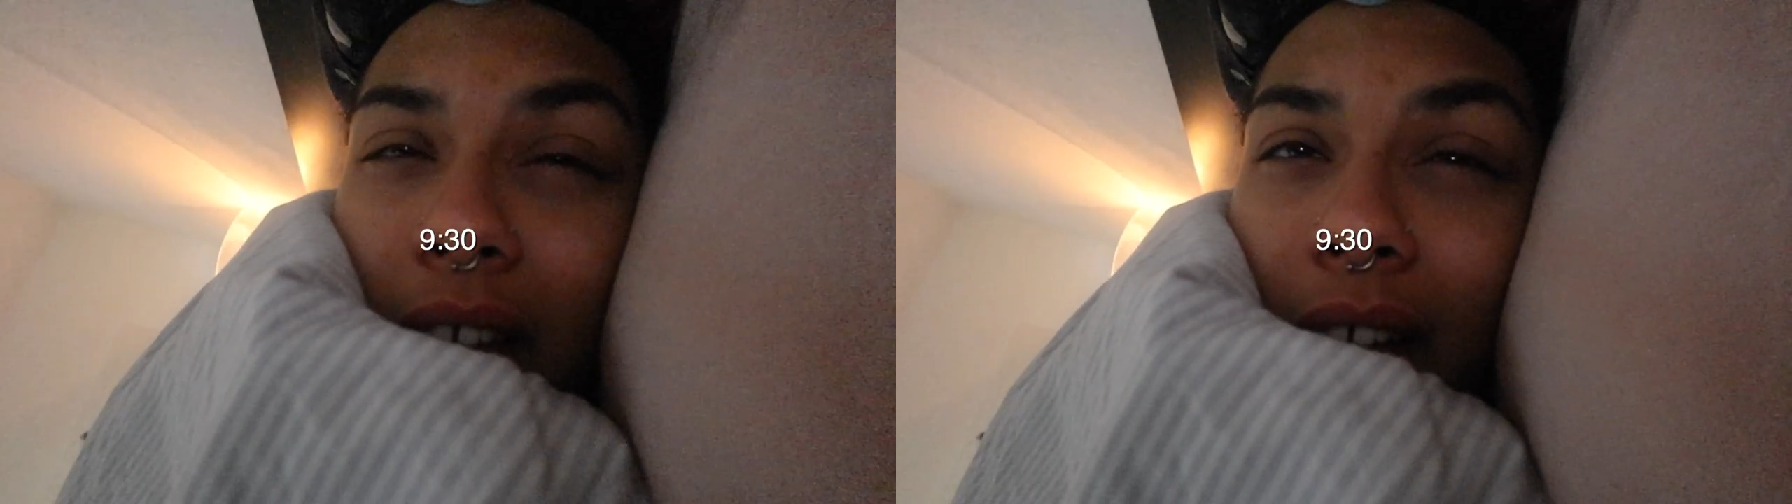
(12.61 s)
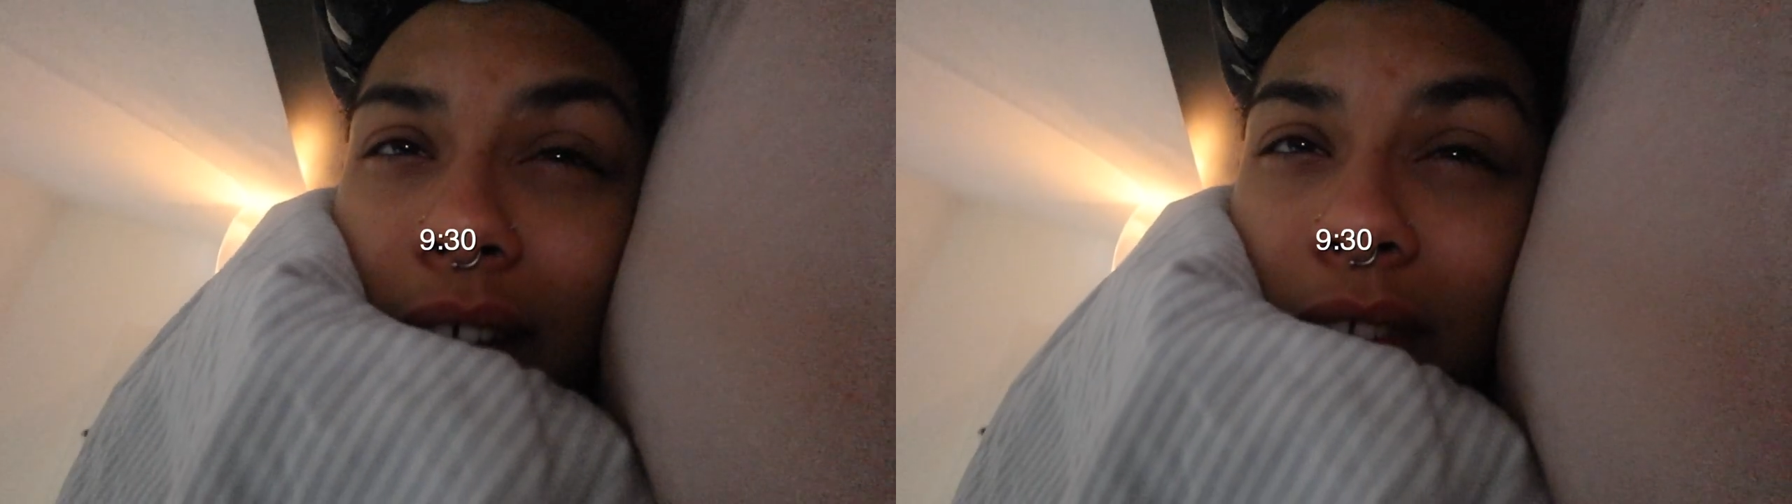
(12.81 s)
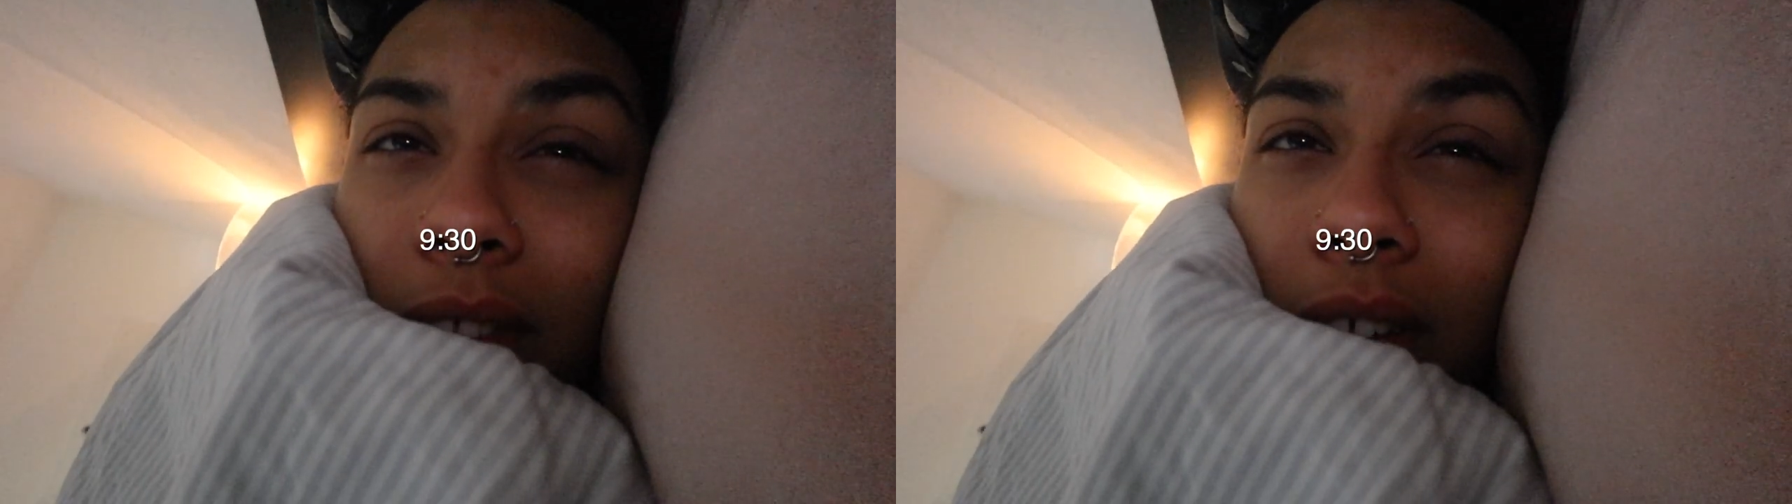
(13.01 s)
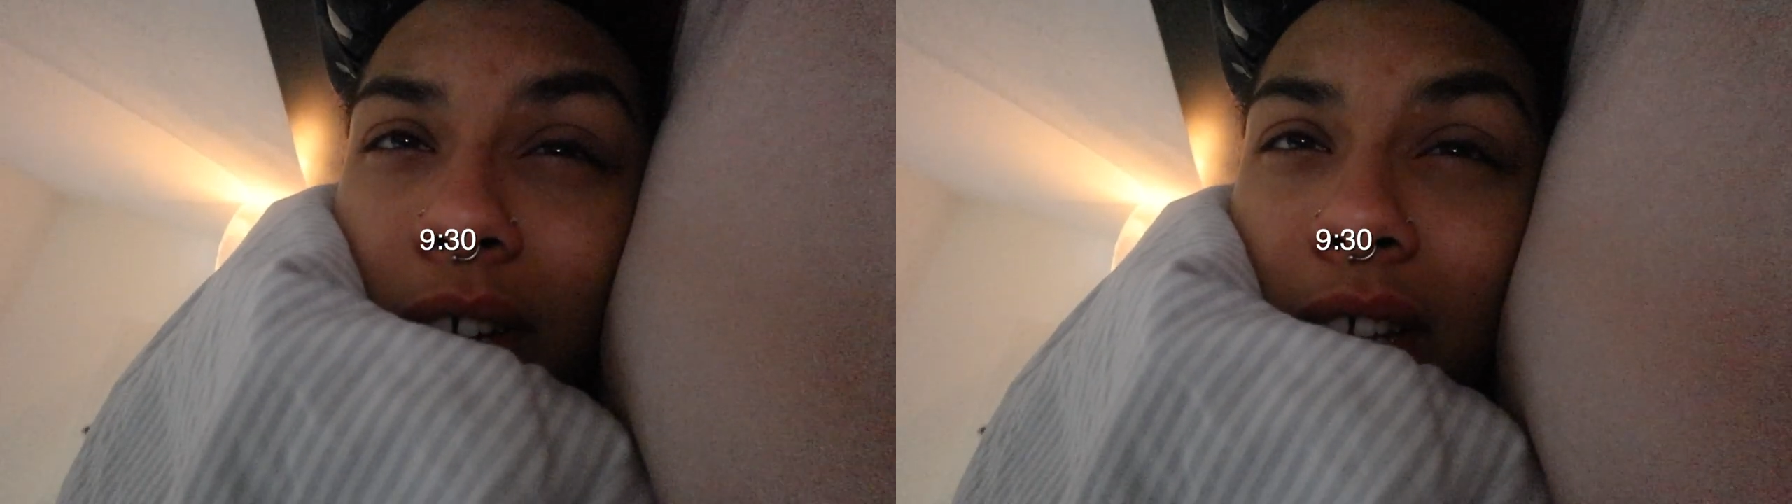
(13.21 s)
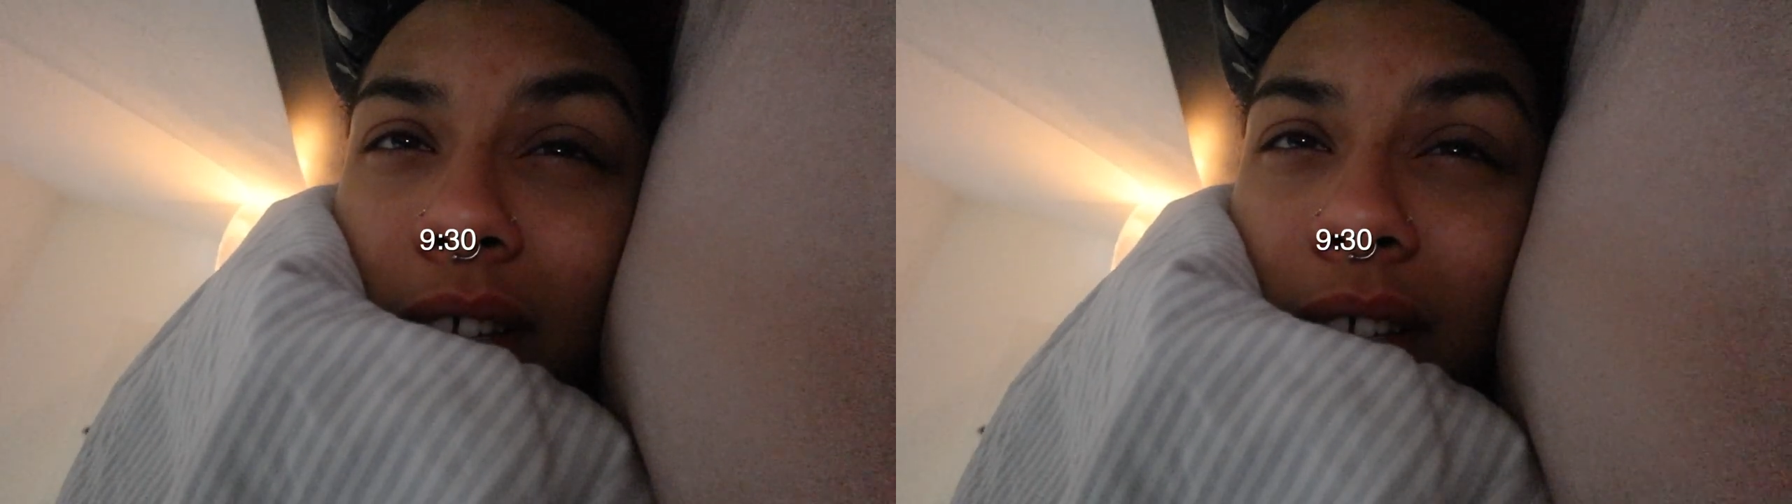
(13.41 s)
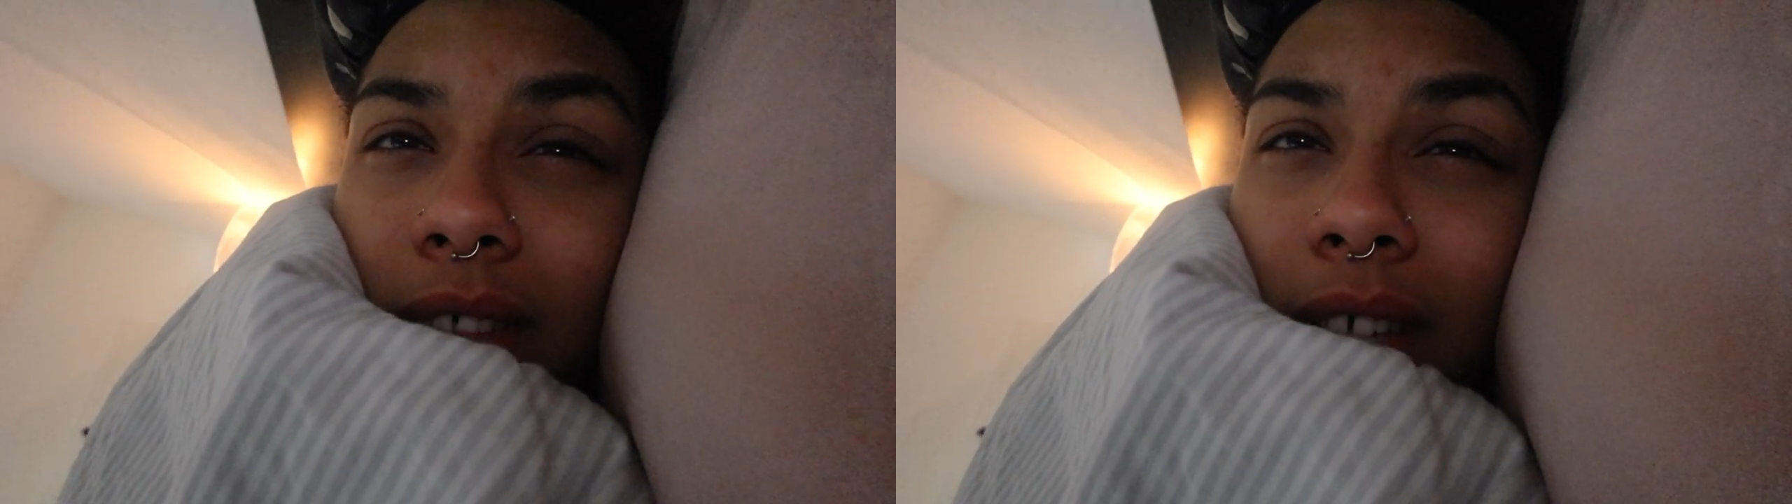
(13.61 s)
9:30